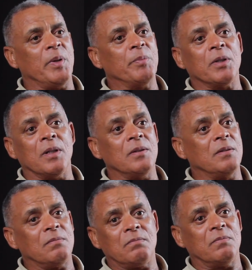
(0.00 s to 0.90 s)
people don't
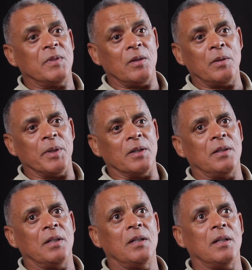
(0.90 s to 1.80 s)
know
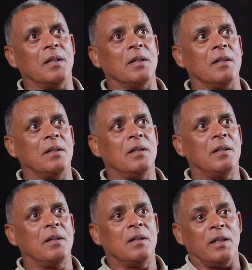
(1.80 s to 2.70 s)
about.
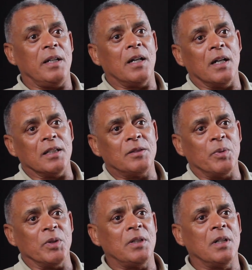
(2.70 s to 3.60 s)
The highest
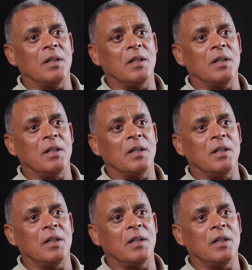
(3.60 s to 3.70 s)
point